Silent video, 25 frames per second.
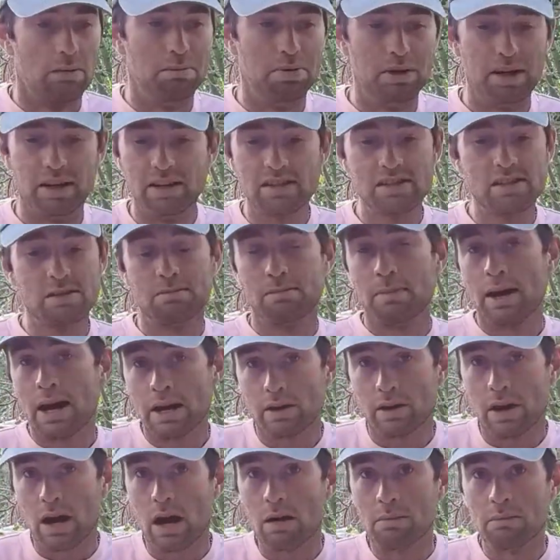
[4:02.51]
But it doesn't
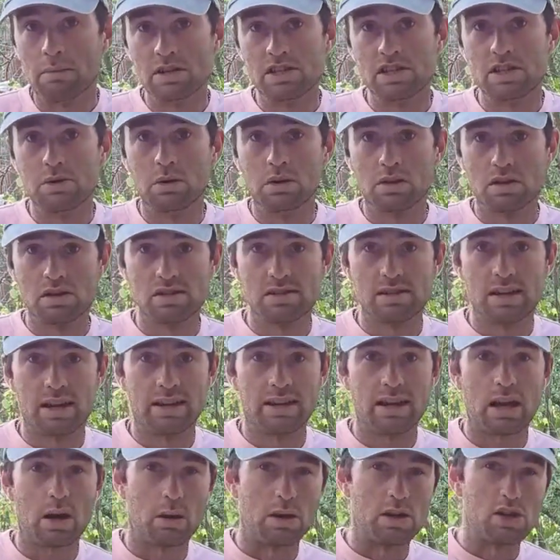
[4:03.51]
matter how much you
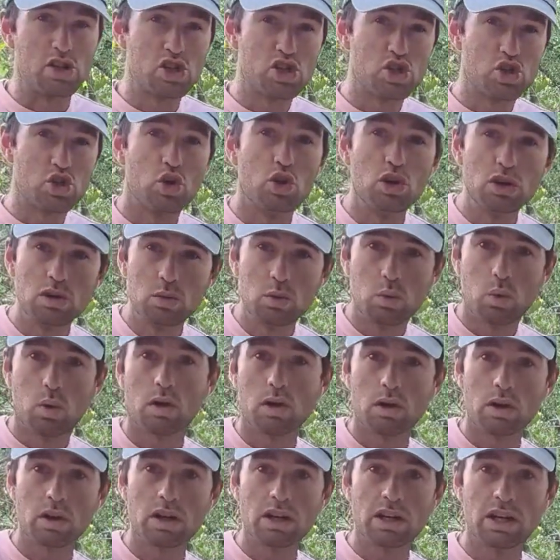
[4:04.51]
understand how it should
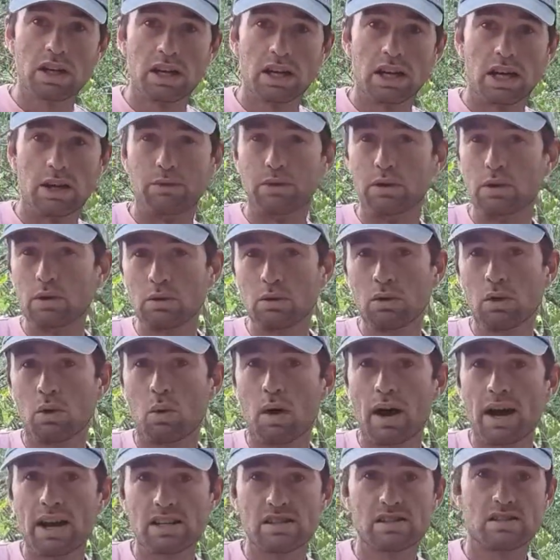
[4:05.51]
work if you don't
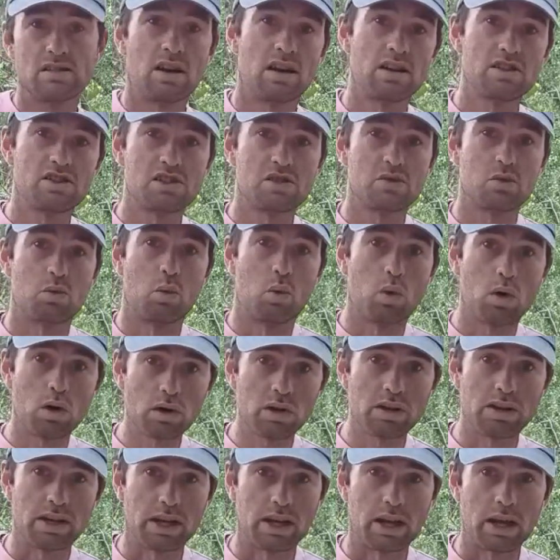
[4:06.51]
know why it's not just
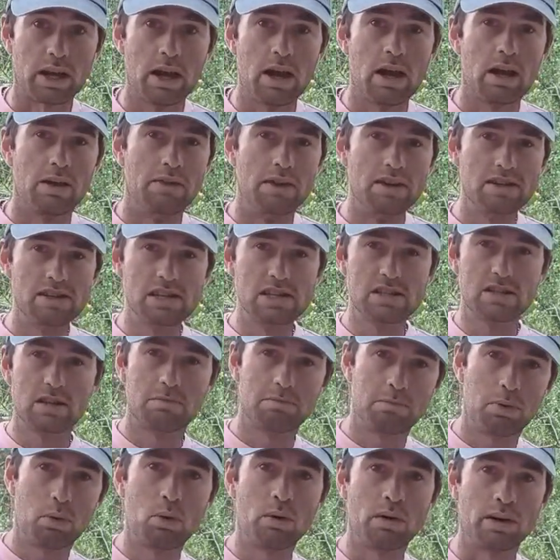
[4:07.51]
working. This is
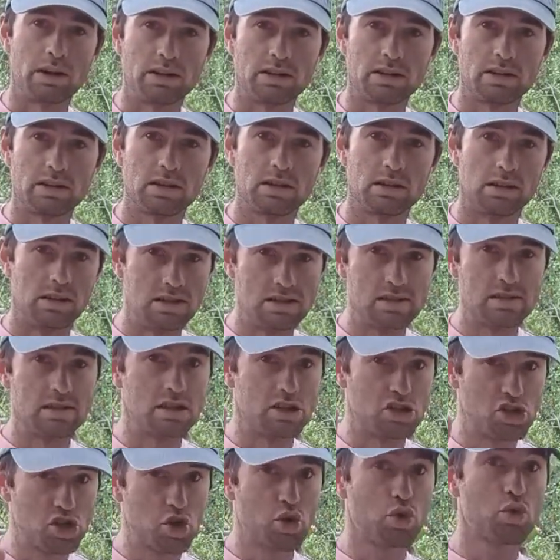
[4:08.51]
the point, and this is
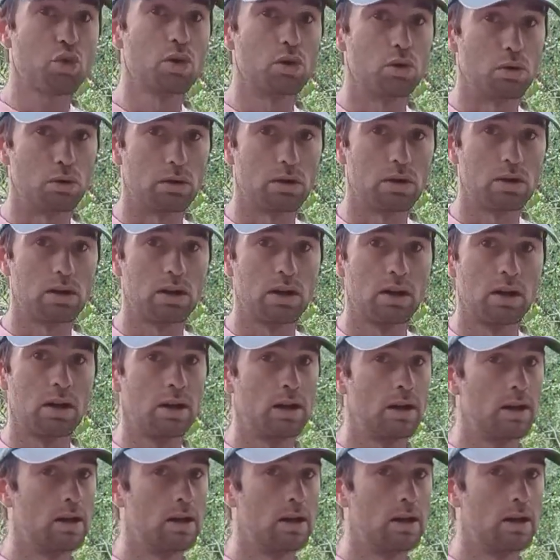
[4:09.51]
the truth.